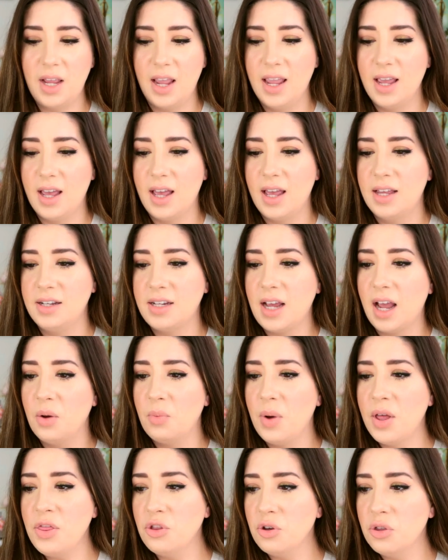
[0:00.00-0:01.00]
And I
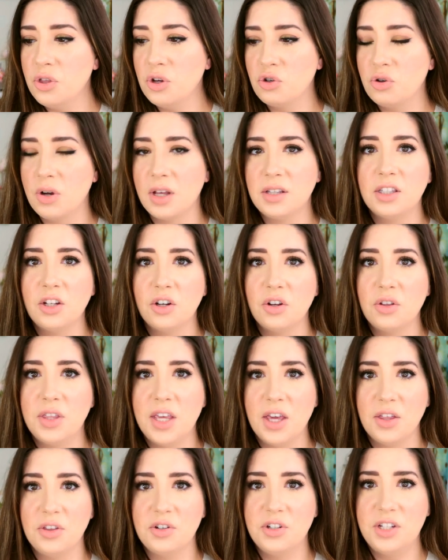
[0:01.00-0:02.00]
went through their dresser
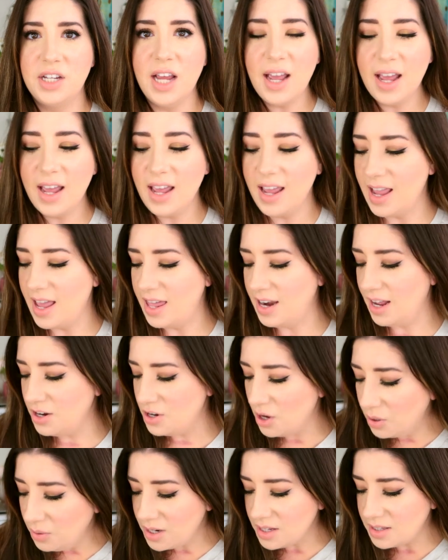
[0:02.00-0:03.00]
the other day and I
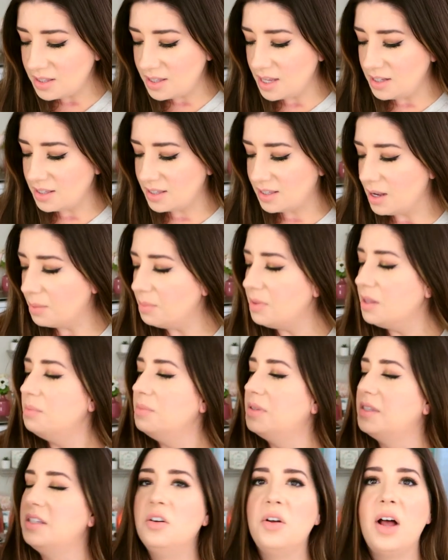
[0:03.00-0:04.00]
noticed that some of them
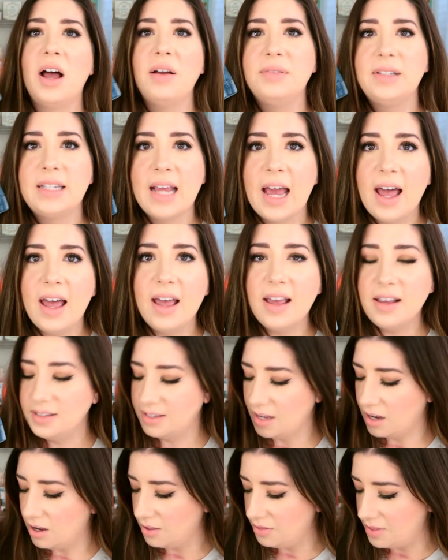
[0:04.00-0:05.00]
still have tags
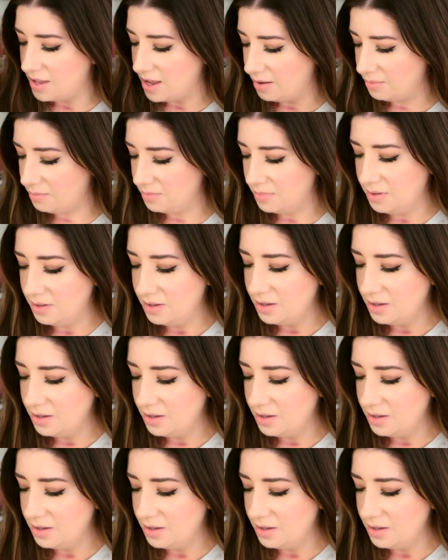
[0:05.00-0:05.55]
on them.